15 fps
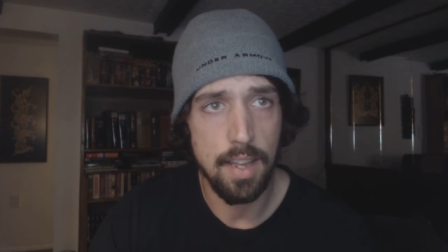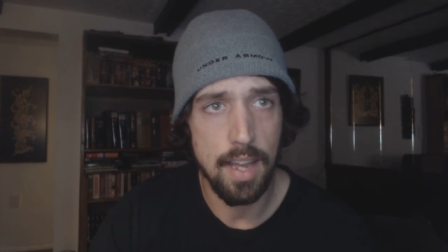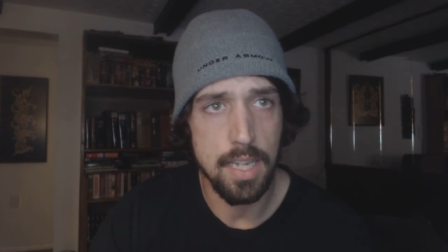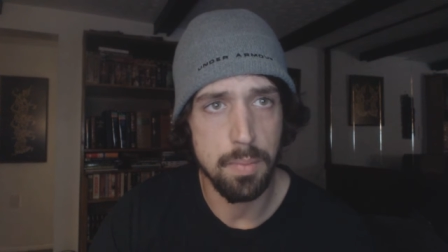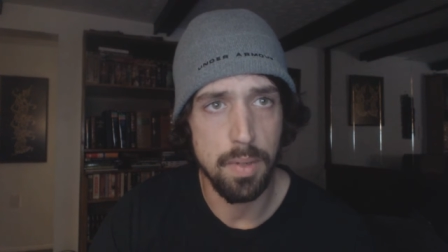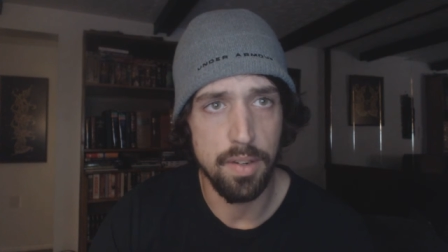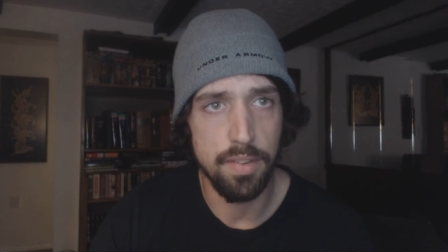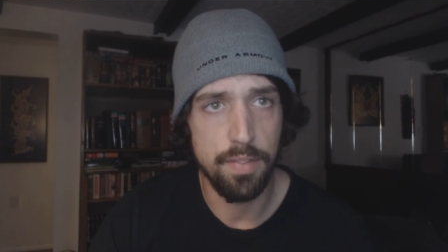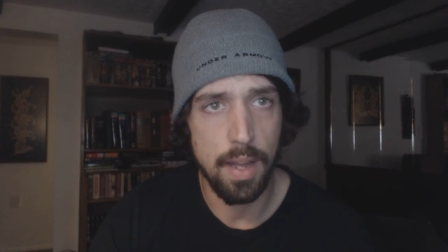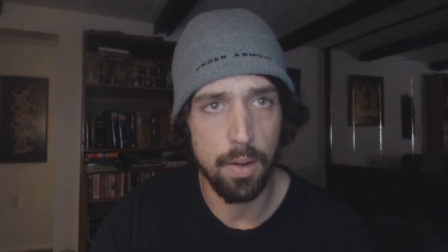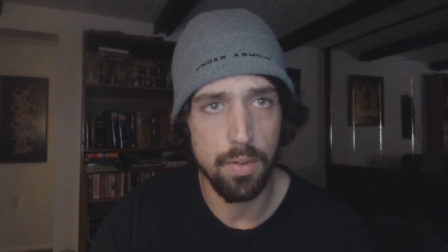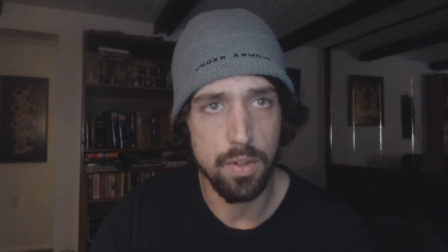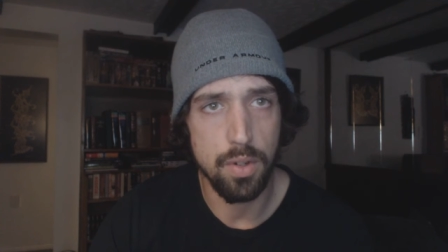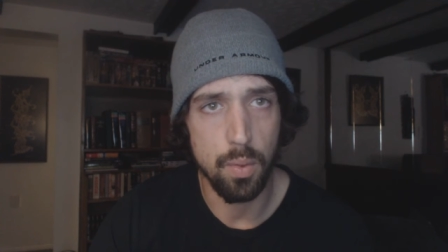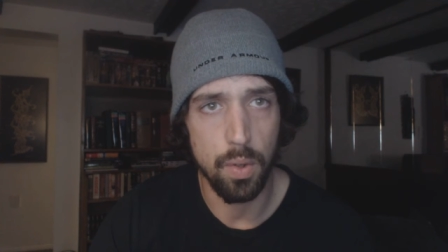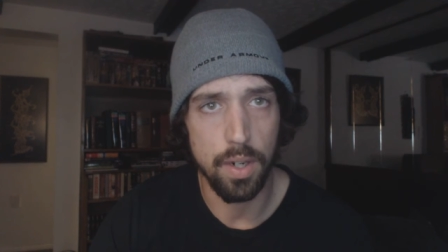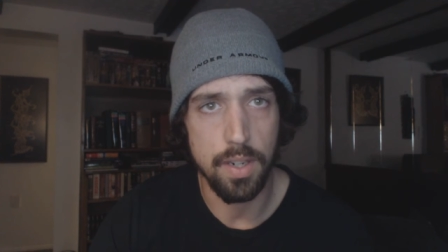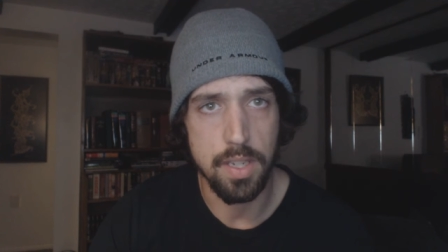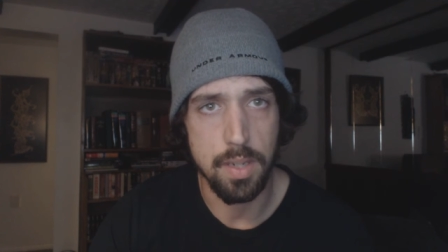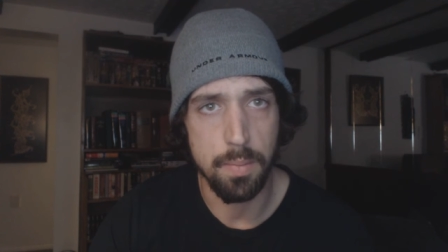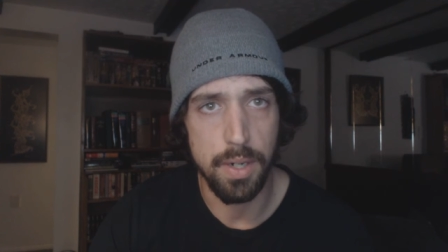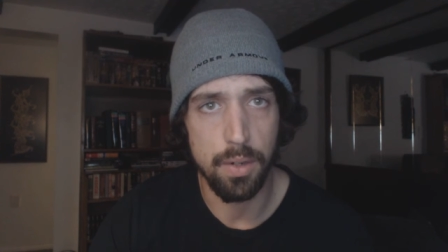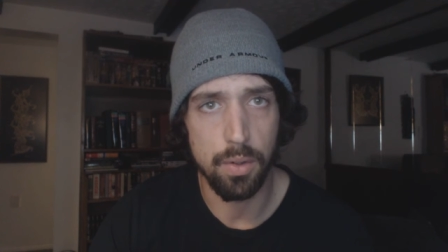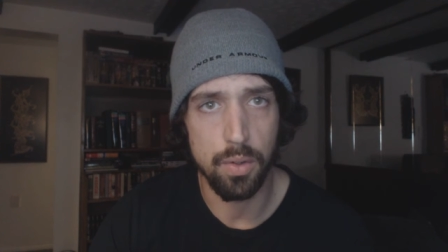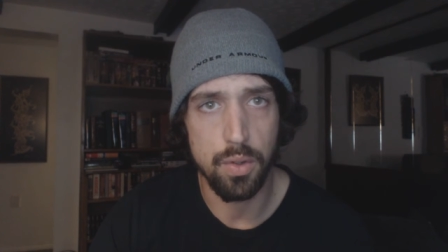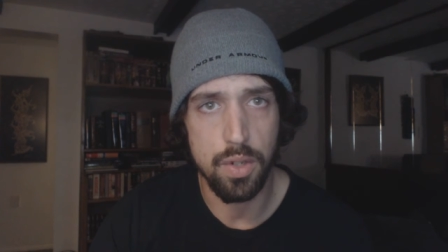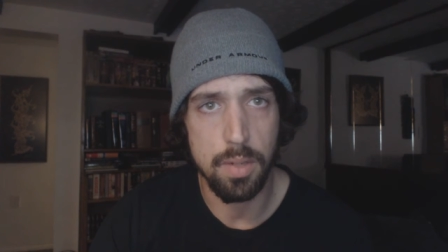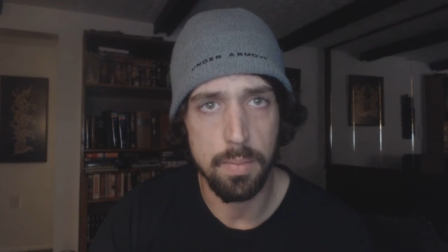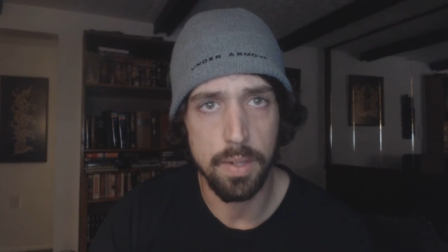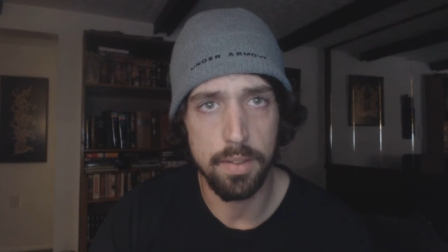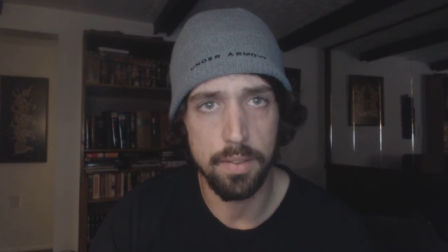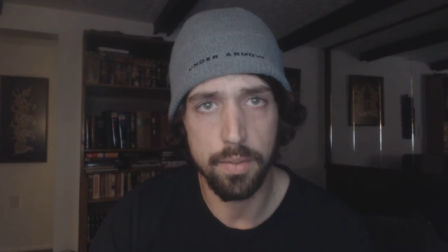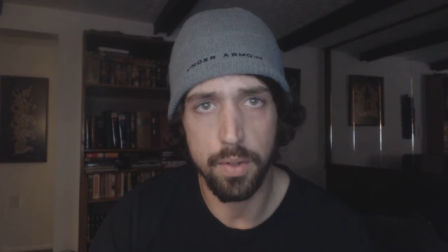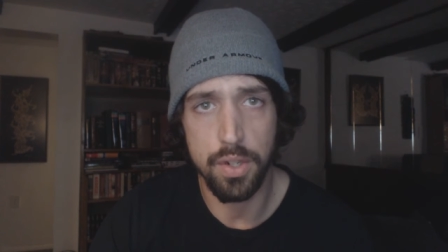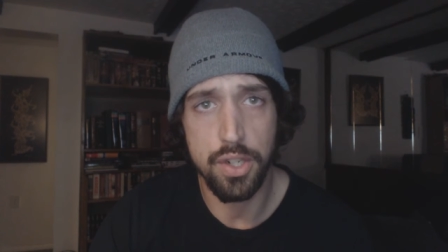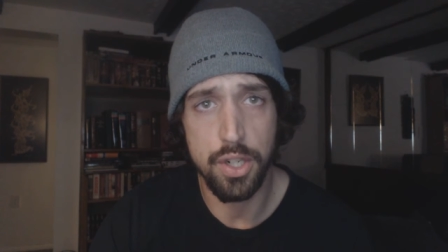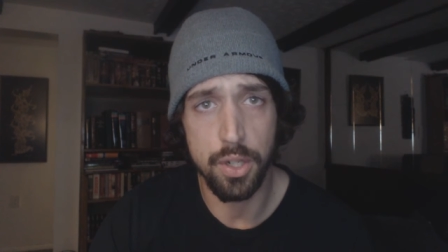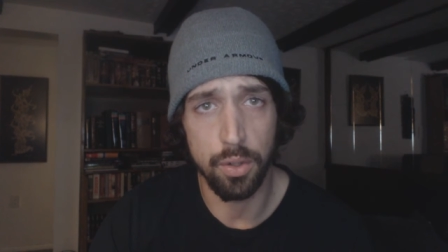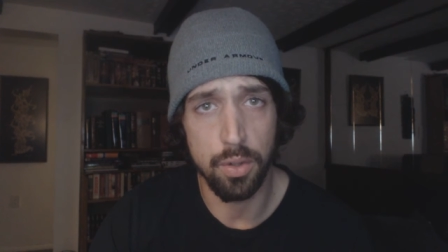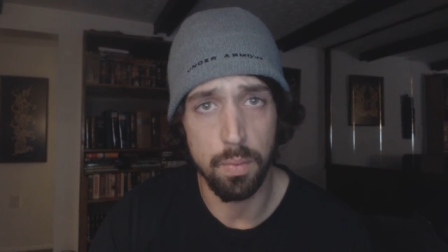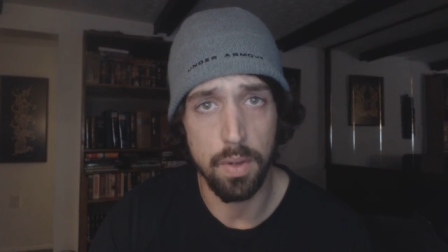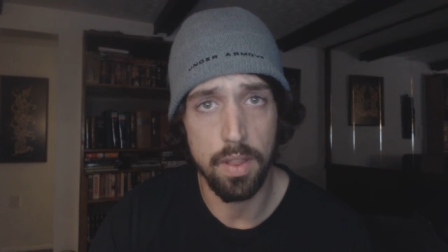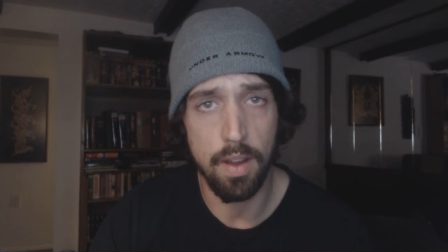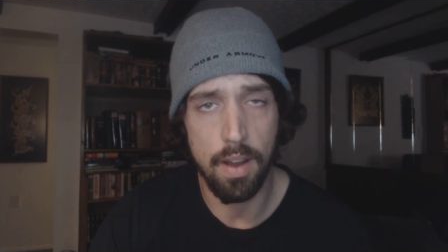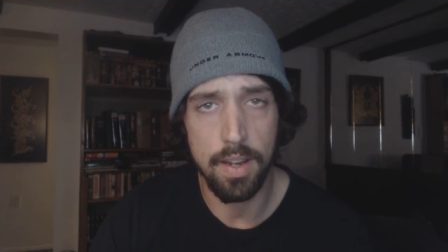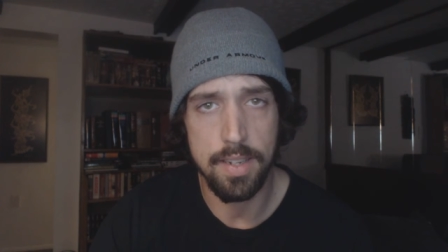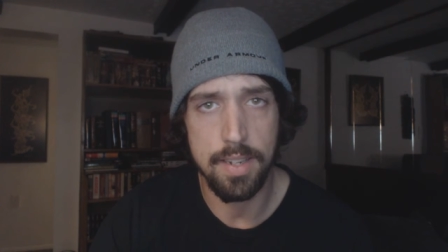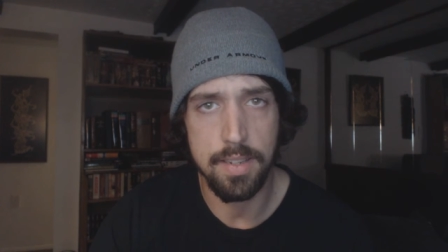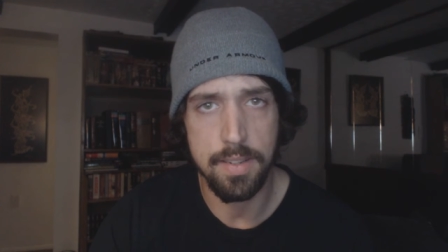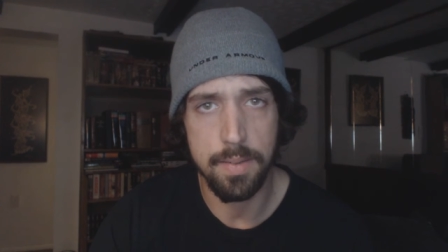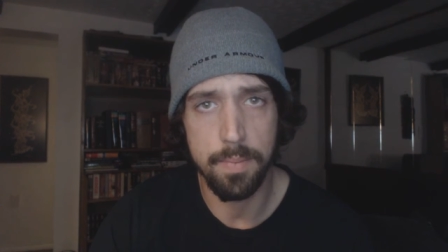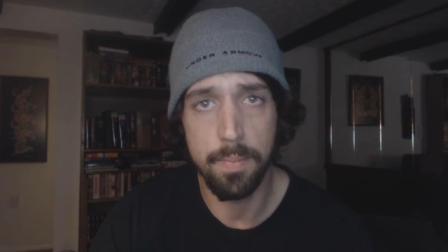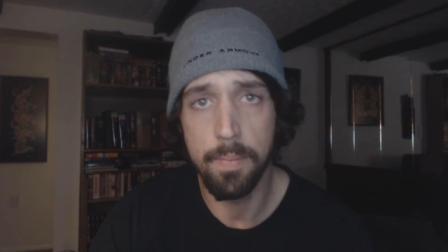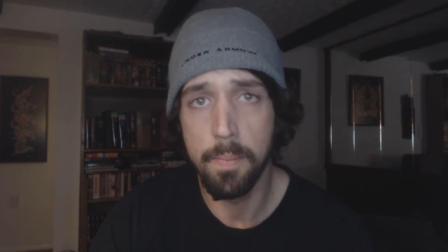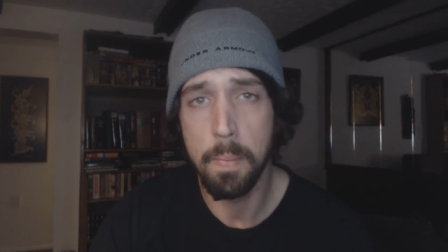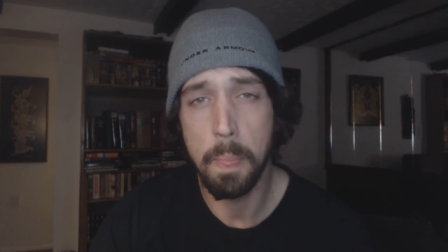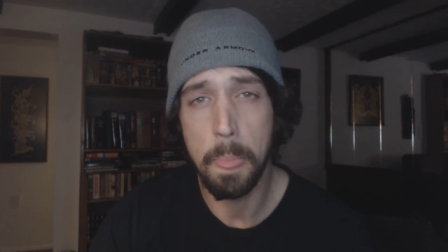has been found to work as a miracle treatment for children with autism,